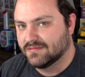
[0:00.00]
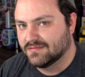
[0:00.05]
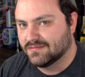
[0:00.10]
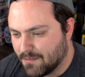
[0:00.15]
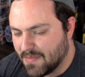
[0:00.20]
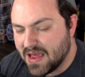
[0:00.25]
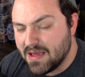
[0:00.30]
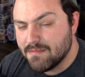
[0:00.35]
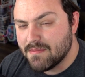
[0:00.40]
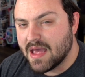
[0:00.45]

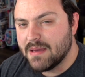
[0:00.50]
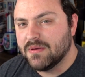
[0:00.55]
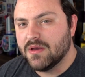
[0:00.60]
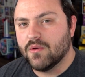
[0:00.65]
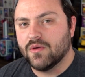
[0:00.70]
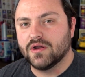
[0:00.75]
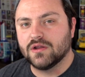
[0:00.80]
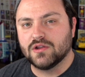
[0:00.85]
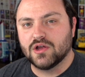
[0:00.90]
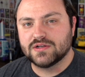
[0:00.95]
Maybe it
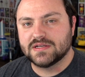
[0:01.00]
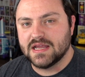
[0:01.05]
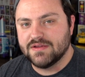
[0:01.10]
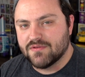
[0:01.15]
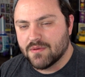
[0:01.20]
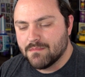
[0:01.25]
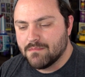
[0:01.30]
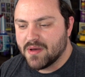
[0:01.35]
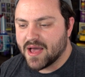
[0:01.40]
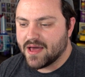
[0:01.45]
would have looked
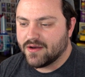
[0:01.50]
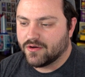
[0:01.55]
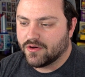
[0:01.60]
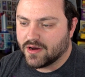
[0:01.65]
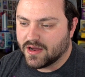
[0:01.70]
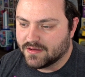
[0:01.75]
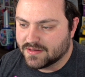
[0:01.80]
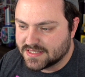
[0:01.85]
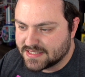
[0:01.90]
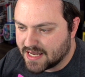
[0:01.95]
even better
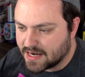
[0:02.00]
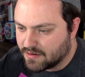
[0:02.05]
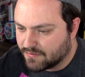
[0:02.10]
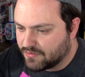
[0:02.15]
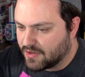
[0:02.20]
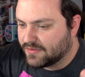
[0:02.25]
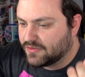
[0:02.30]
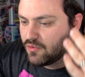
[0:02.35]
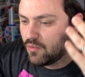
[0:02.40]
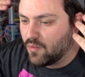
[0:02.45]
instead
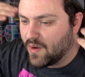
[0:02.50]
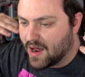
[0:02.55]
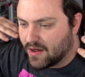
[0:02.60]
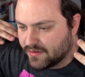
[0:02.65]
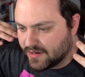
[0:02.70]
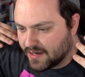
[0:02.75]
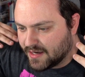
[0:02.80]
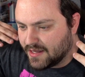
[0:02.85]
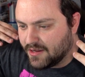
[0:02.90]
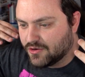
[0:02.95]
of like the
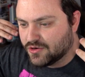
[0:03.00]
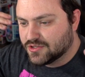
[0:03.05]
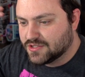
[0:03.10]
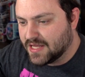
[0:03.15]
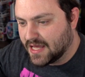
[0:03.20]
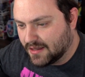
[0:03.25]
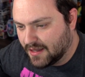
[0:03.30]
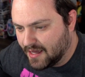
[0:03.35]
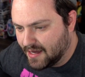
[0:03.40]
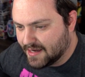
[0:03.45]
rounded ears
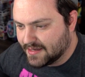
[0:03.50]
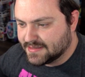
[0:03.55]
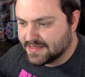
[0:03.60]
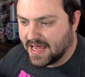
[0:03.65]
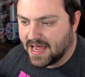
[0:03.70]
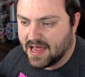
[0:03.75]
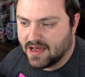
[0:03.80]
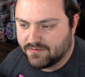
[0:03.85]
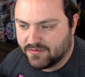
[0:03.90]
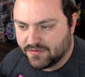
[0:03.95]
that lions
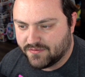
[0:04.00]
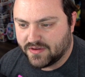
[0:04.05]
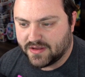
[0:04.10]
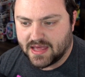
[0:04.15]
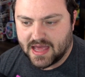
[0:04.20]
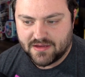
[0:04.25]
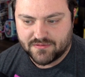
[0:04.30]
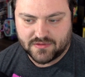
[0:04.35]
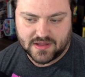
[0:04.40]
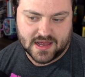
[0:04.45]
have if it
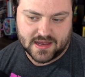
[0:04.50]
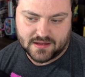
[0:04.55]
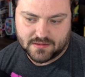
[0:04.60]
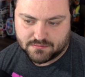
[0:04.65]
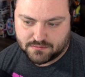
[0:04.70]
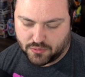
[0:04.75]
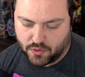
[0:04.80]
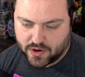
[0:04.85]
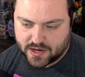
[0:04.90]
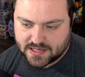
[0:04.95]
gave like
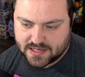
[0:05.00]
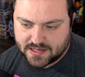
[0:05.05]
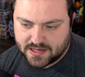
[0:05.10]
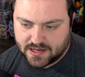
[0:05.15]
pointed